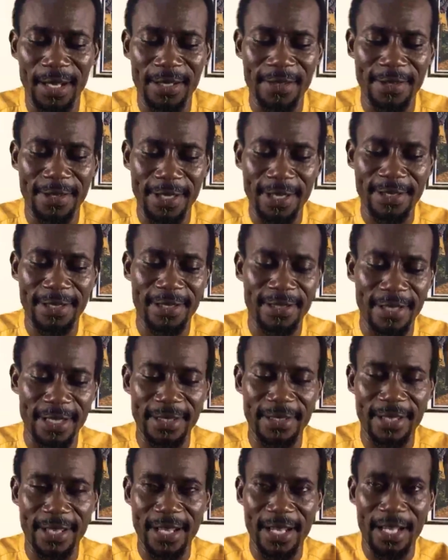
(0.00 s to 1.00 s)
This is
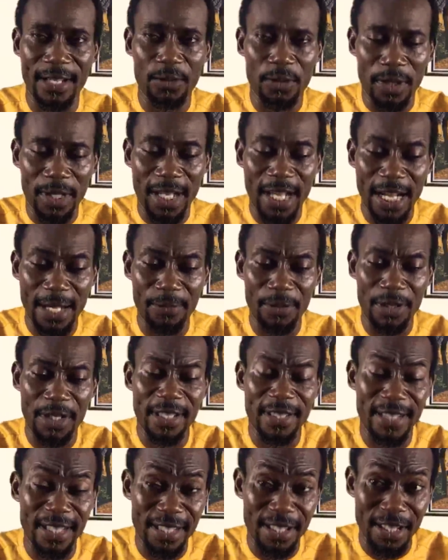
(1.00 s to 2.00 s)
it. God will come with
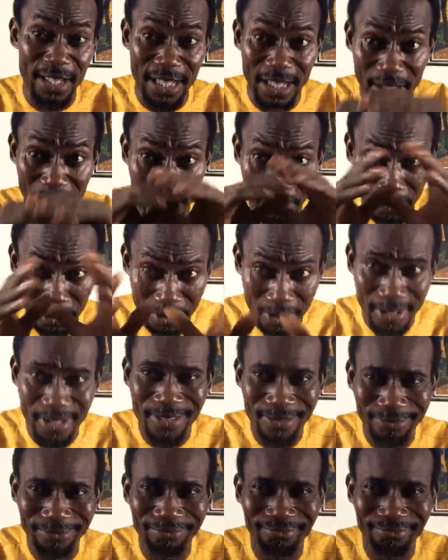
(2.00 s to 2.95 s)
his angelic host.